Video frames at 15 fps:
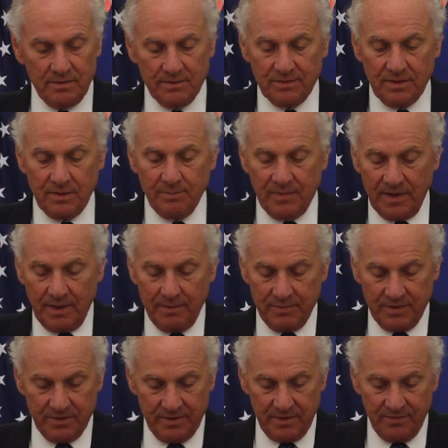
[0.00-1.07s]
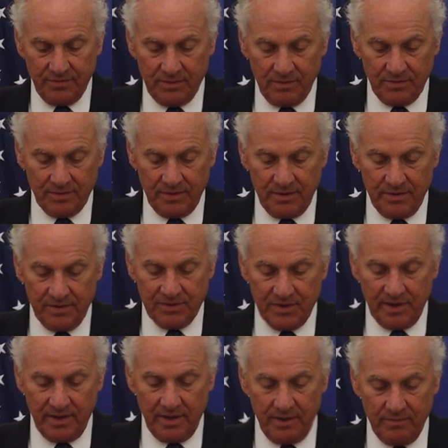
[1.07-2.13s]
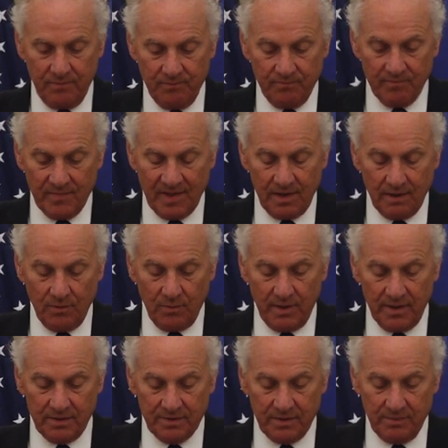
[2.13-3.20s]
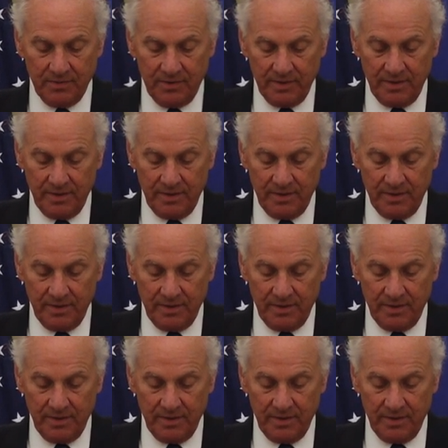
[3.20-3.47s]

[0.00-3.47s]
Sometimes it's difficult to understand why some